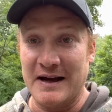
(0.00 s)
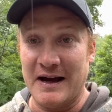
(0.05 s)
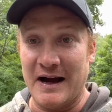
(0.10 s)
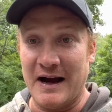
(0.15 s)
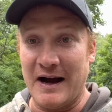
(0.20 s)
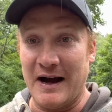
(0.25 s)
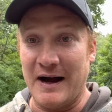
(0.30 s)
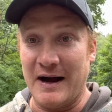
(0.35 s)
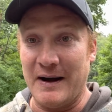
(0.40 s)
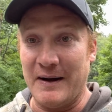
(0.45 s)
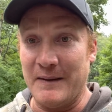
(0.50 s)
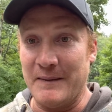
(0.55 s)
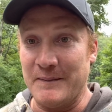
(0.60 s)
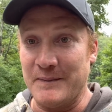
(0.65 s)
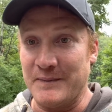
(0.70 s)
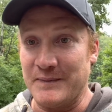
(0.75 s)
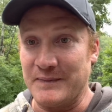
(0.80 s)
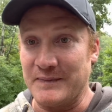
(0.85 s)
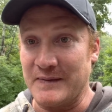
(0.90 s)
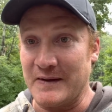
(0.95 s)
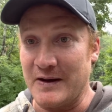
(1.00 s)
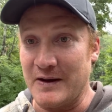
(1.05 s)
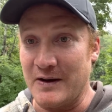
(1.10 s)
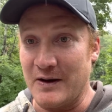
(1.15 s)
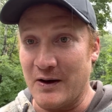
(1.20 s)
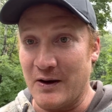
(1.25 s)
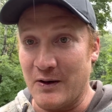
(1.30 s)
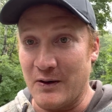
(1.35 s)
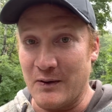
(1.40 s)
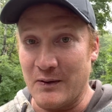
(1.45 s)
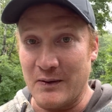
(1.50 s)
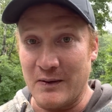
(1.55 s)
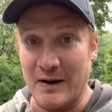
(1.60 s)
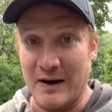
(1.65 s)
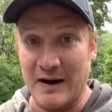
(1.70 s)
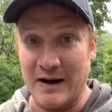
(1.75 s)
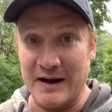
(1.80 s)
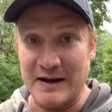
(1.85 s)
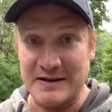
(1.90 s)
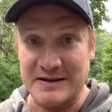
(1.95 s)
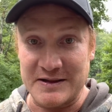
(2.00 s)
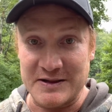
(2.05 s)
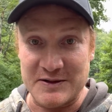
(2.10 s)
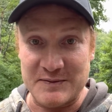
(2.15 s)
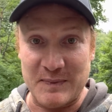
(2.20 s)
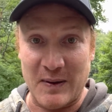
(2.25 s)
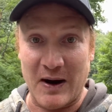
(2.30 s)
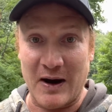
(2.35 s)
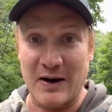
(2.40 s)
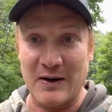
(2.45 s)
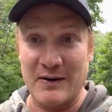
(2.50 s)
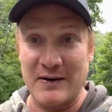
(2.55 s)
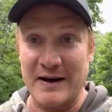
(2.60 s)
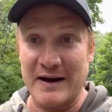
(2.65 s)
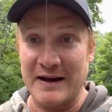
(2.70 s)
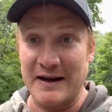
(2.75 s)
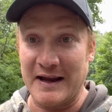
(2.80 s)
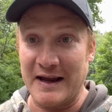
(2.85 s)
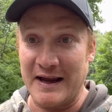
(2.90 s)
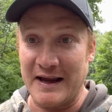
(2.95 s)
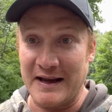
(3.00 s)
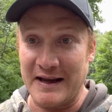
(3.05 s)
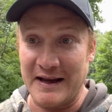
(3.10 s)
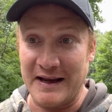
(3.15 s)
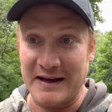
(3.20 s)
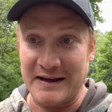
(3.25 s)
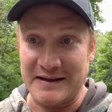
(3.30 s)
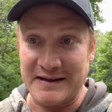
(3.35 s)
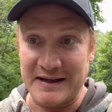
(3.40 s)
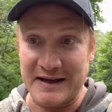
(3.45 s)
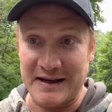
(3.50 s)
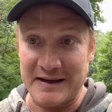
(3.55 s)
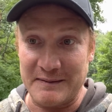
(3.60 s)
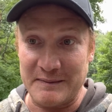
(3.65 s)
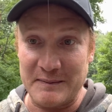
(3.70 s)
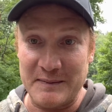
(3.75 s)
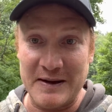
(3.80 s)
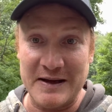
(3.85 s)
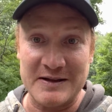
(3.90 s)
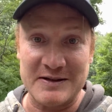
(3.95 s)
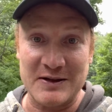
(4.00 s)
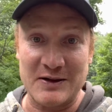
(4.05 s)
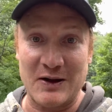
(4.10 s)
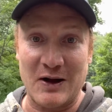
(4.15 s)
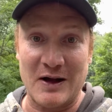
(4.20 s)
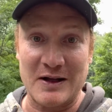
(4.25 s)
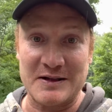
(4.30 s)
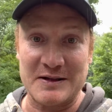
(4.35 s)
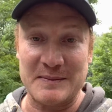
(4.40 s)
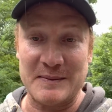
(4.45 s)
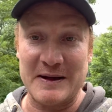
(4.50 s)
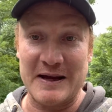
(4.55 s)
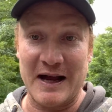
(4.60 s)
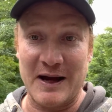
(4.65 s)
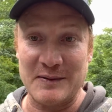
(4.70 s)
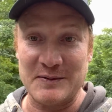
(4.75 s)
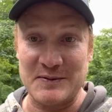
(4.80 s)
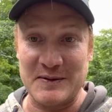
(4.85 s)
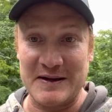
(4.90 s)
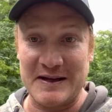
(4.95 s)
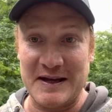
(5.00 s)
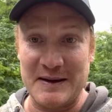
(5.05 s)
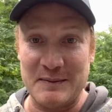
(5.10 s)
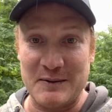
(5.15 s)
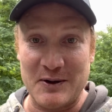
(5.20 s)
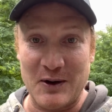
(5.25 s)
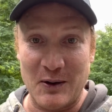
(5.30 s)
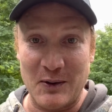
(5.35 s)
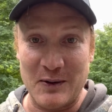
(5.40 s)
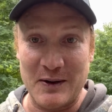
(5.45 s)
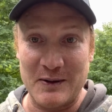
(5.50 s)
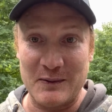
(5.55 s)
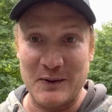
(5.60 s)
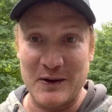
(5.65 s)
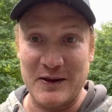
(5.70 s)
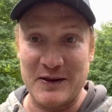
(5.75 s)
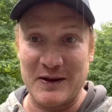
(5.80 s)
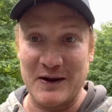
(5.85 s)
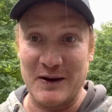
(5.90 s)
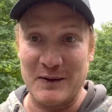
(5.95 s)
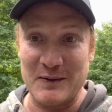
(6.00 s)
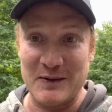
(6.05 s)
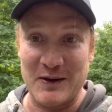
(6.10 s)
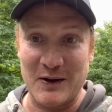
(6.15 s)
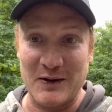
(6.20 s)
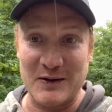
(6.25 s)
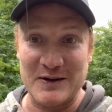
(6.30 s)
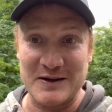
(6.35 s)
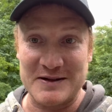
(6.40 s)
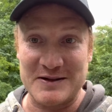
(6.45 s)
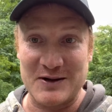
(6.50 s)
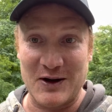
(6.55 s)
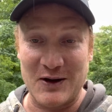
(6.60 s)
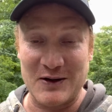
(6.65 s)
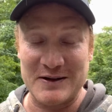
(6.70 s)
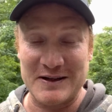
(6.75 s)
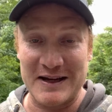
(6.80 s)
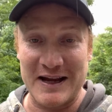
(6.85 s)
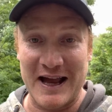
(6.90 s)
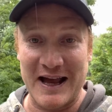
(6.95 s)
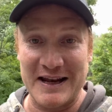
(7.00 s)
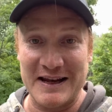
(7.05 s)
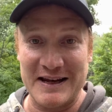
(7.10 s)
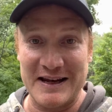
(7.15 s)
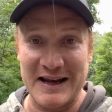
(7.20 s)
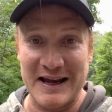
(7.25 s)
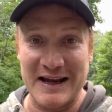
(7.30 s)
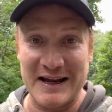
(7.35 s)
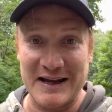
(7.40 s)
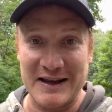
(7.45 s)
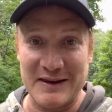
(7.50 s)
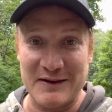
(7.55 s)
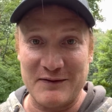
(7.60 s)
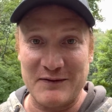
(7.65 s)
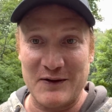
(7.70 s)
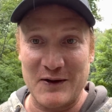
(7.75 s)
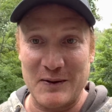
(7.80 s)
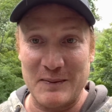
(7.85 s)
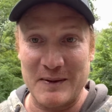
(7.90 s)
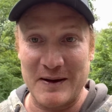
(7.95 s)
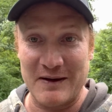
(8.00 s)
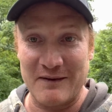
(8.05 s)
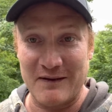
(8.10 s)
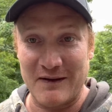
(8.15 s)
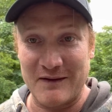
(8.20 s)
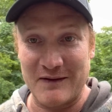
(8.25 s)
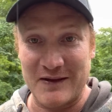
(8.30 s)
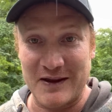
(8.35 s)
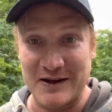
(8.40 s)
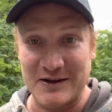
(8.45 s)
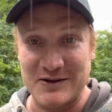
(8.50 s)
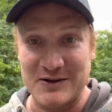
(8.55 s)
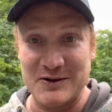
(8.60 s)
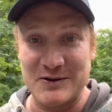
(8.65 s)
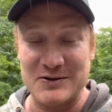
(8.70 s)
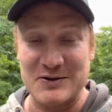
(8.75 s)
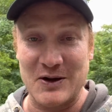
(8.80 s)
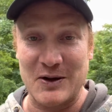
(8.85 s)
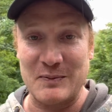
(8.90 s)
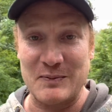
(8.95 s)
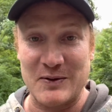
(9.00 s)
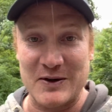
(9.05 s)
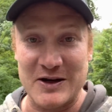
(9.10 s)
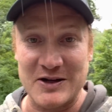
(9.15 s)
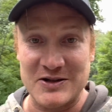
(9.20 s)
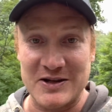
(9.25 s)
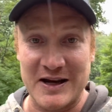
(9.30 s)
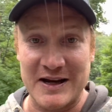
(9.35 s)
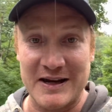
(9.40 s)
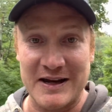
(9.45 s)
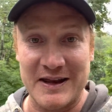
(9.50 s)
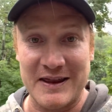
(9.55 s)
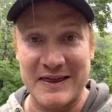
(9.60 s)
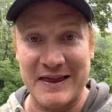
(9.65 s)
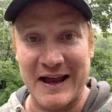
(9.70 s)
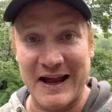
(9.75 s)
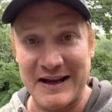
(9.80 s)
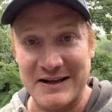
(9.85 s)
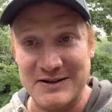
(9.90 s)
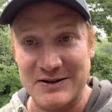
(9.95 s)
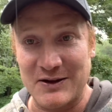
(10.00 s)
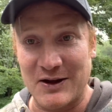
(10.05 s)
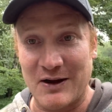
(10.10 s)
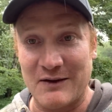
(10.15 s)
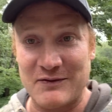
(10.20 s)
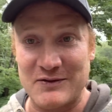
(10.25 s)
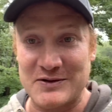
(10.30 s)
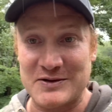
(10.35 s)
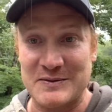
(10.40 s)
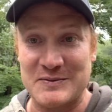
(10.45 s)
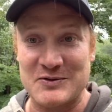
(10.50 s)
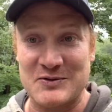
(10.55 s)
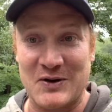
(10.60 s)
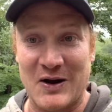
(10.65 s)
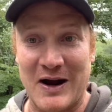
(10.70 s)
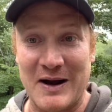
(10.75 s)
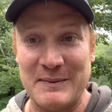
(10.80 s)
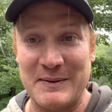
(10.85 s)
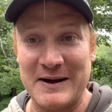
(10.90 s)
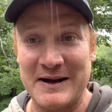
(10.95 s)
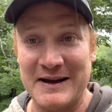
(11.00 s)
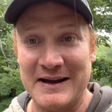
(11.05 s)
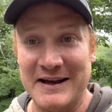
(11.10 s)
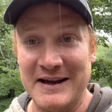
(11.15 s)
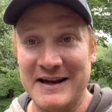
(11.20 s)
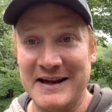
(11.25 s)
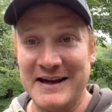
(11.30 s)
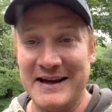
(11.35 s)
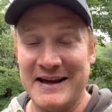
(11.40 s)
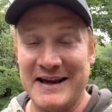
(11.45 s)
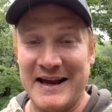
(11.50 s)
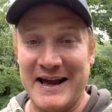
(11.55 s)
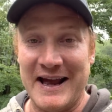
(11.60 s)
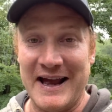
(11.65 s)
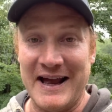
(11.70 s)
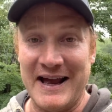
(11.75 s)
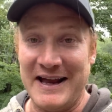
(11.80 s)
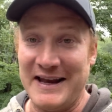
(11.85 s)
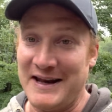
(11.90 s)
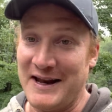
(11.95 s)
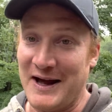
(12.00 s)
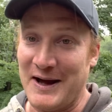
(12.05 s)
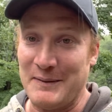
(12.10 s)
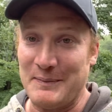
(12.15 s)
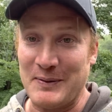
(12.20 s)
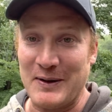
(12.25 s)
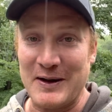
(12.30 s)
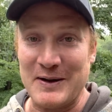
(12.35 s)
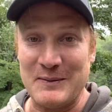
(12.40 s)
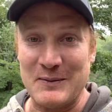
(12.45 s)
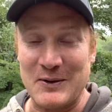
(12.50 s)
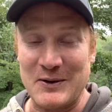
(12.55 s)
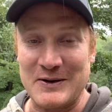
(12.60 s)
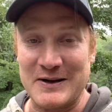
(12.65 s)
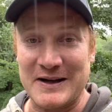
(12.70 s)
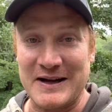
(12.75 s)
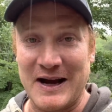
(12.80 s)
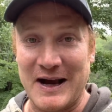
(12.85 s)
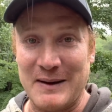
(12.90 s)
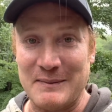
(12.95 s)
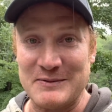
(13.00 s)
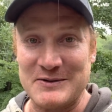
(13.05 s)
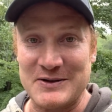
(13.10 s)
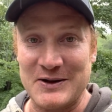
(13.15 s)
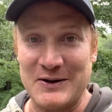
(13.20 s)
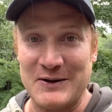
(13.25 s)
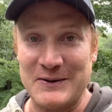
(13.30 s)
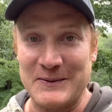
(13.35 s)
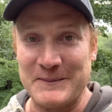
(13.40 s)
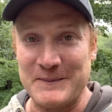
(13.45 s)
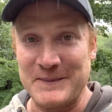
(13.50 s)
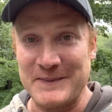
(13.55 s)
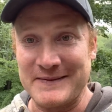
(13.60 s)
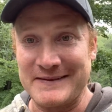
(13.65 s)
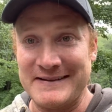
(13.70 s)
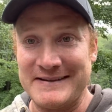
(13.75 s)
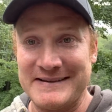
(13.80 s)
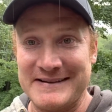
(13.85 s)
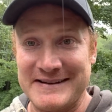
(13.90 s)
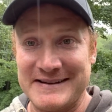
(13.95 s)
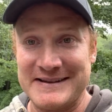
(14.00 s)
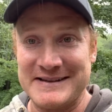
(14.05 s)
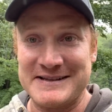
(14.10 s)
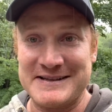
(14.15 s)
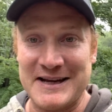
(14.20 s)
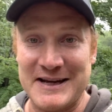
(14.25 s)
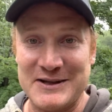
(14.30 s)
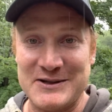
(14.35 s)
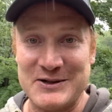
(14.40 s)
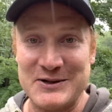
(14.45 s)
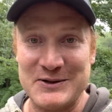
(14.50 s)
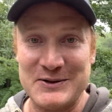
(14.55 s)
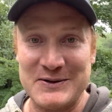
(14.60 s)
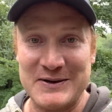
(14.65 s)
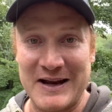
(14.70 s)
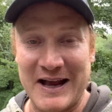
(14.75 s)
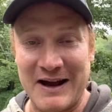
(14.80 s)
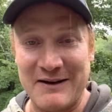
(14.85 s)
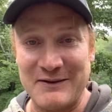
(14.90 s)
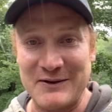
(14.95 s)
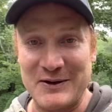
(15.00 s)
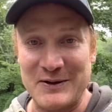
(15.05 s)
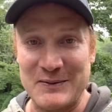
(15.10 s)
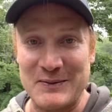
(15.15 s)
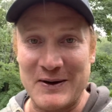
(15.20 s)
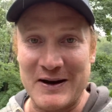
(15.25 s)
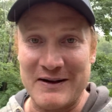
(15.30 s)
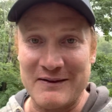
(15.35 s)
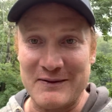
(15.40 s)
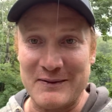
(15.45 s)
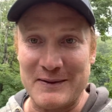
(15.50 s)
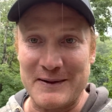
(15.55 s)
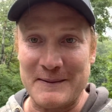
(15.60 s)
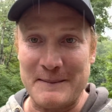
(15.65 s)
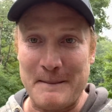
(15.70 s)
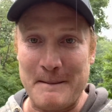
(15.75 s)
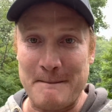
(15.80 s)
You know, it's inspiring. It means a lot to me. It helps me keep going with all this daunting editing and the filming of everything too. So I appreciate it. Thanks a lot for subscribing, and plenty more to come. So stay tuned. Have a good one, everyone.